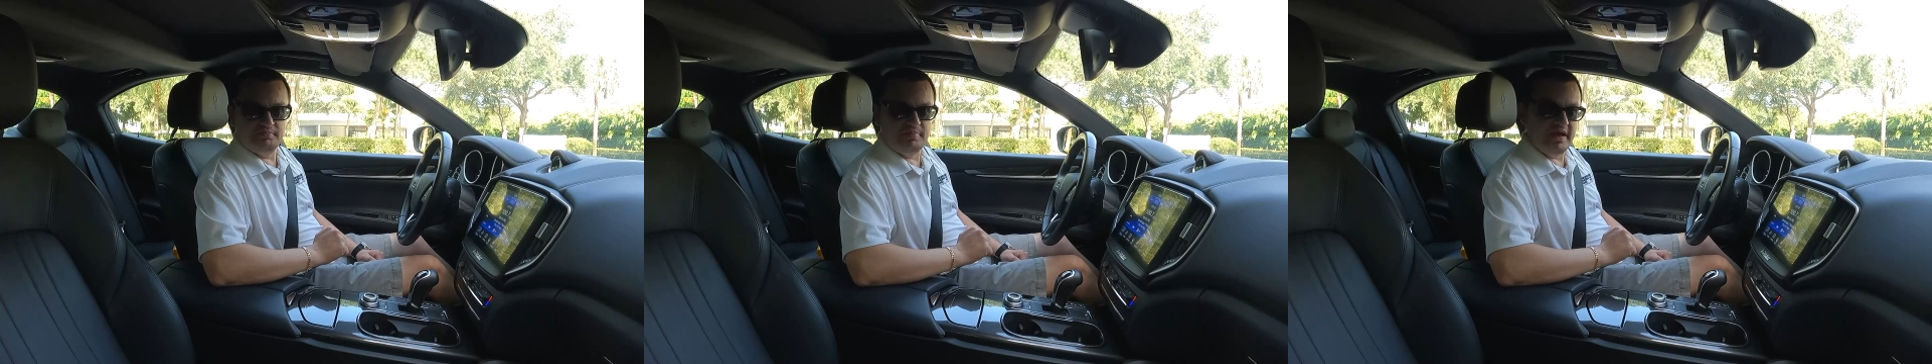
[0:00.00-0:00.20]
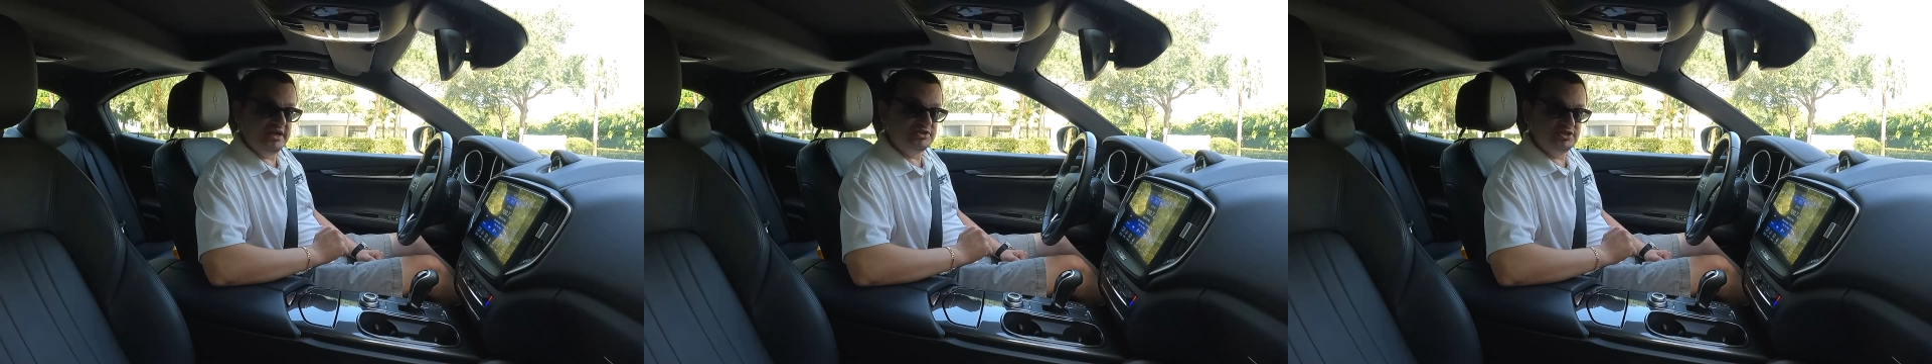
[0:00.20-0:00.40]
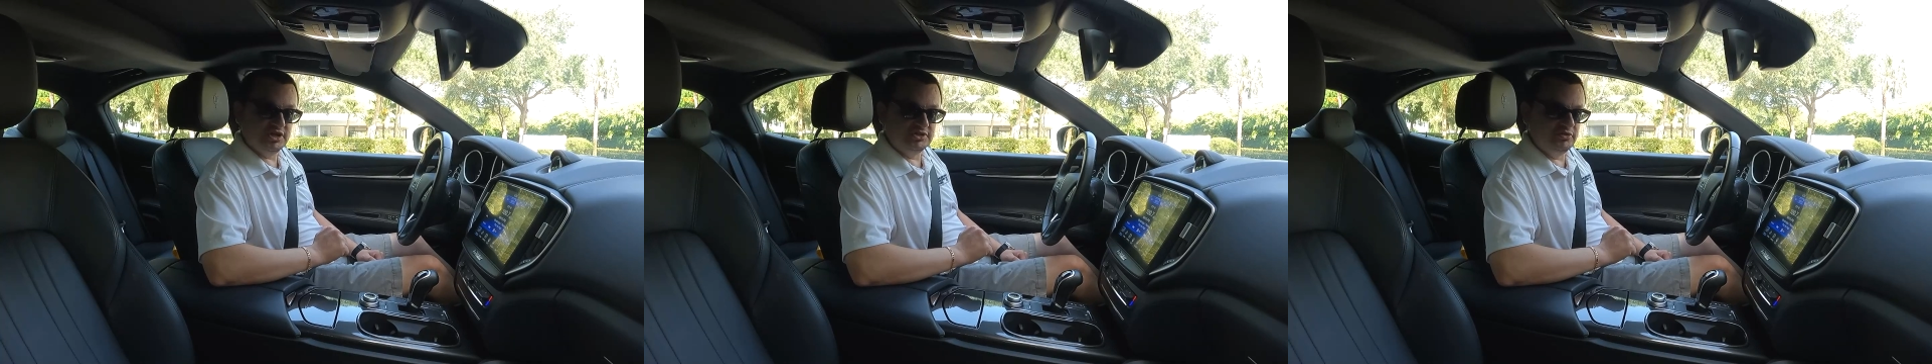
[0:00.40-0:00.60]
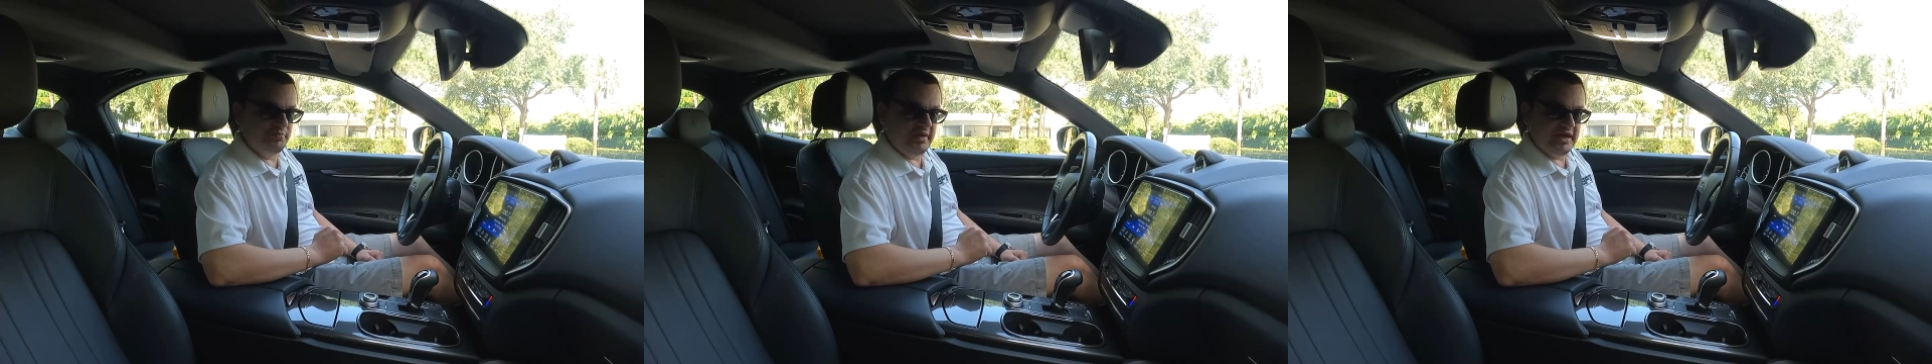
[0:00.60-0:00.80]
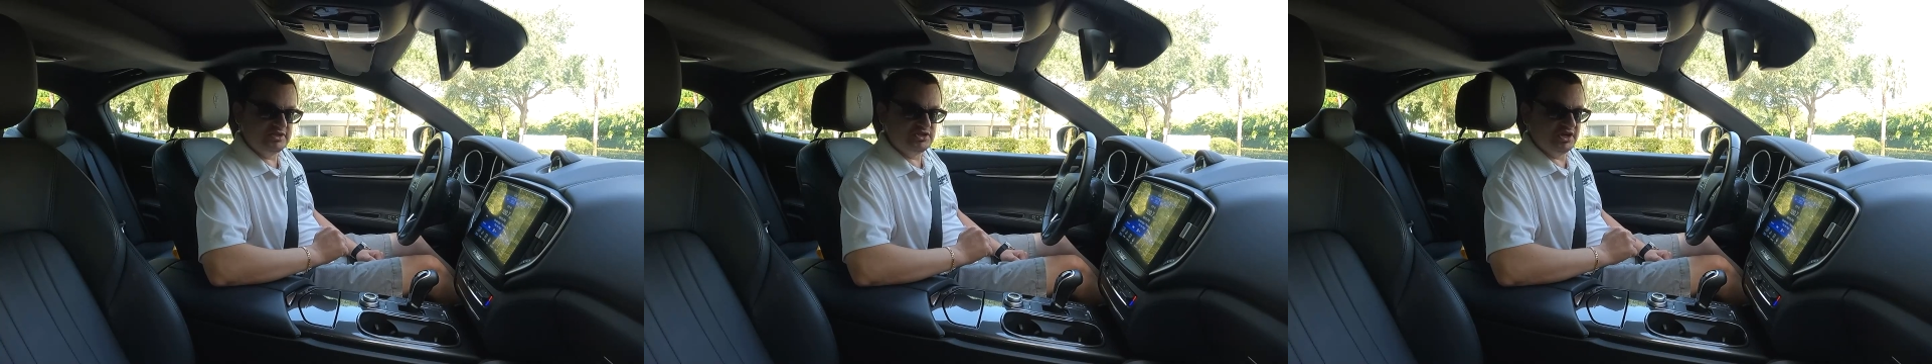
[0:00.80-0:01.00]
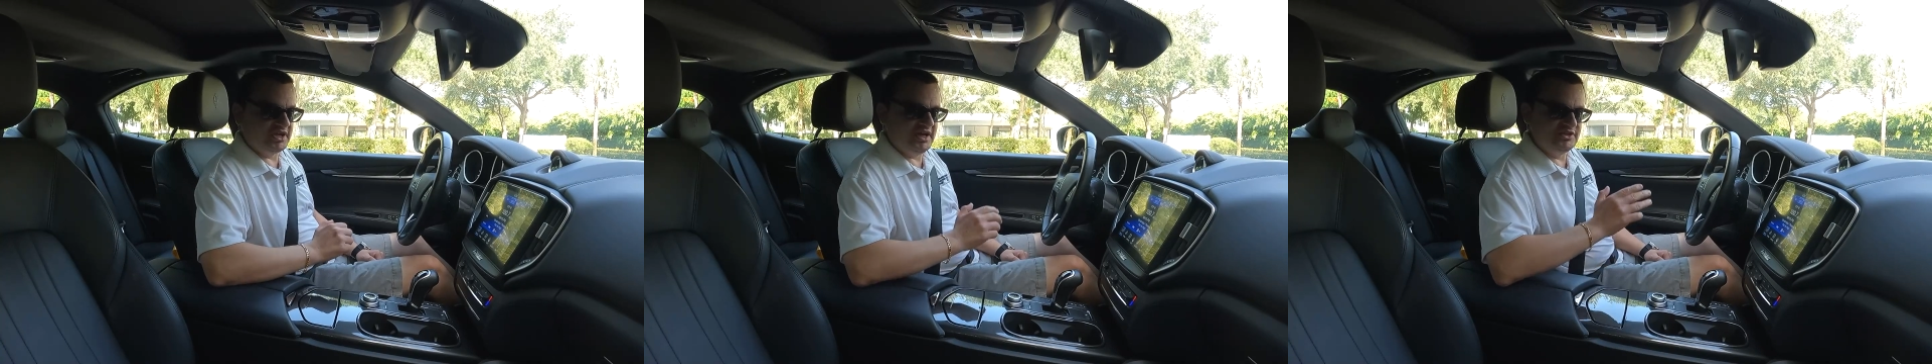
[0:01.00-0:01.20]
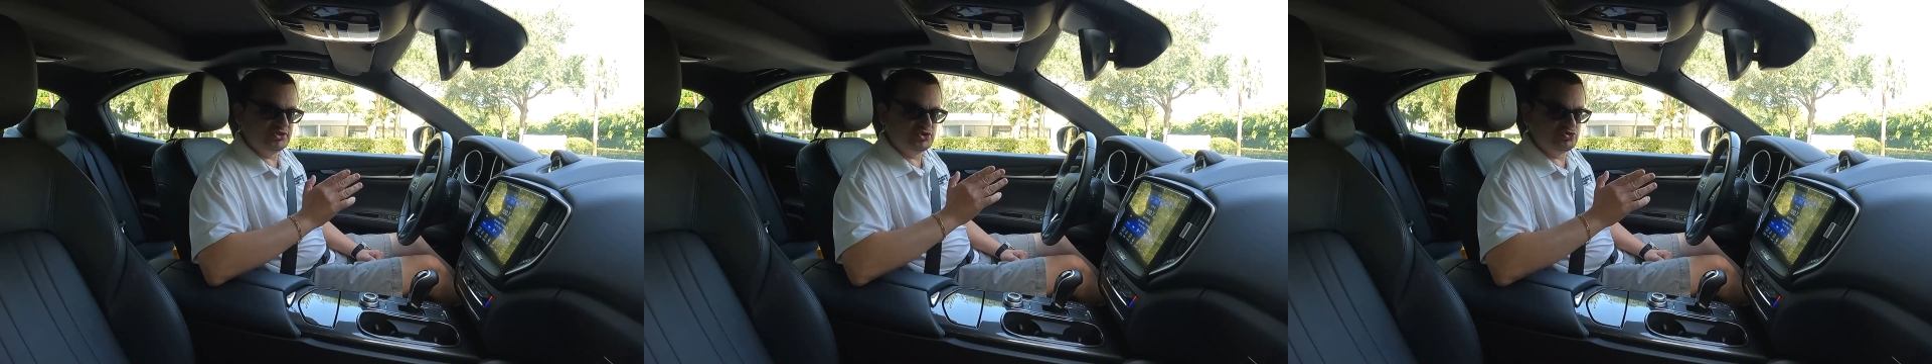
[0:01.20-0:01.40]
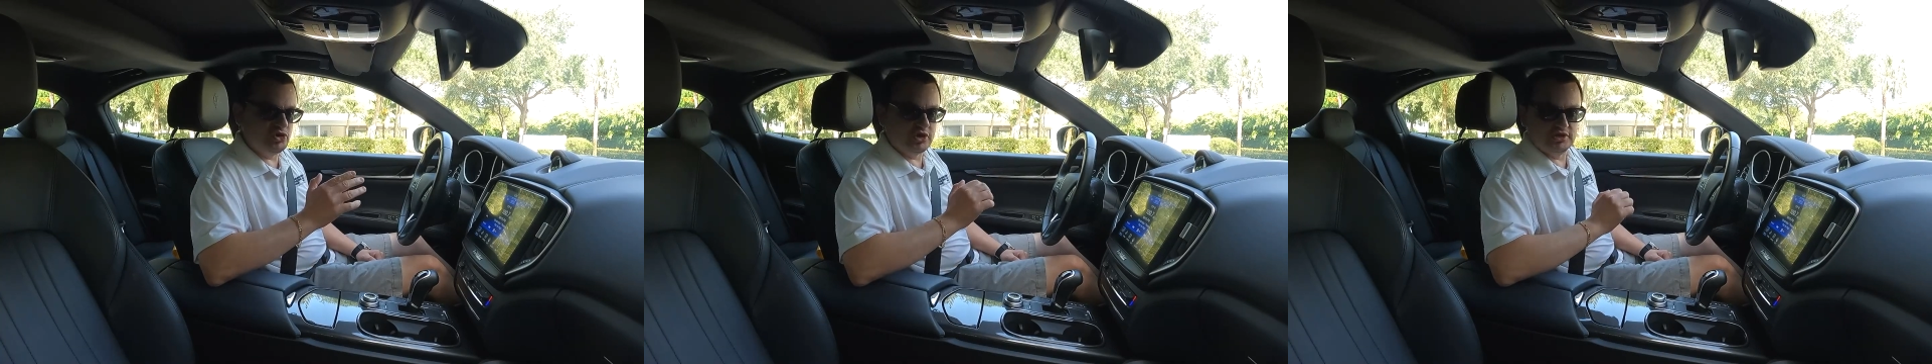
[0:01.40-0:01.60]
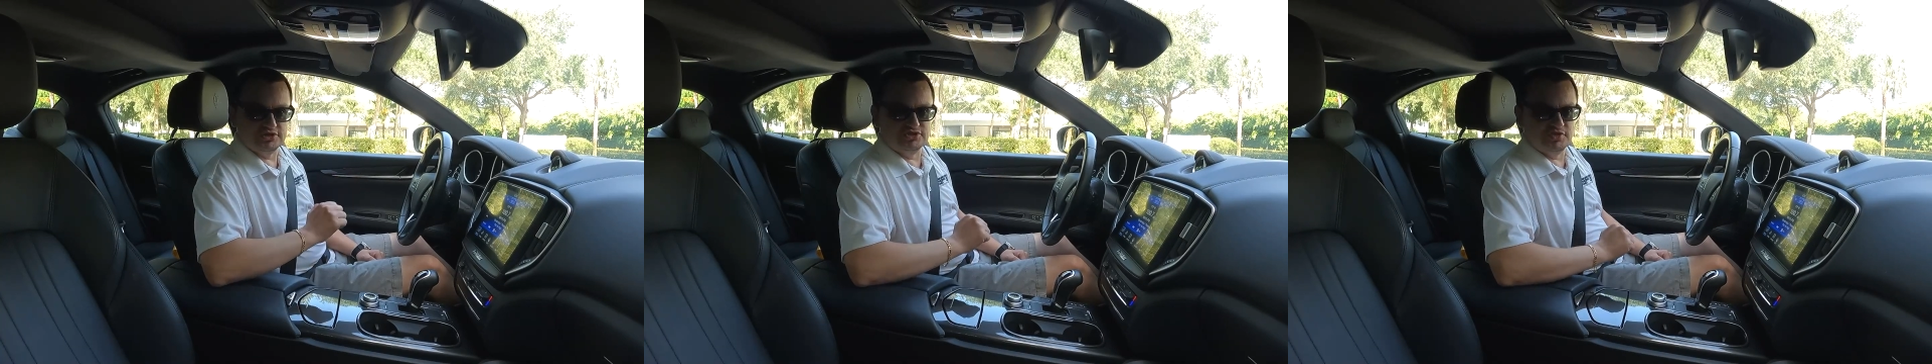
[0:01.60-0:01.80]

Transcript: paycheck to paycheck and struggles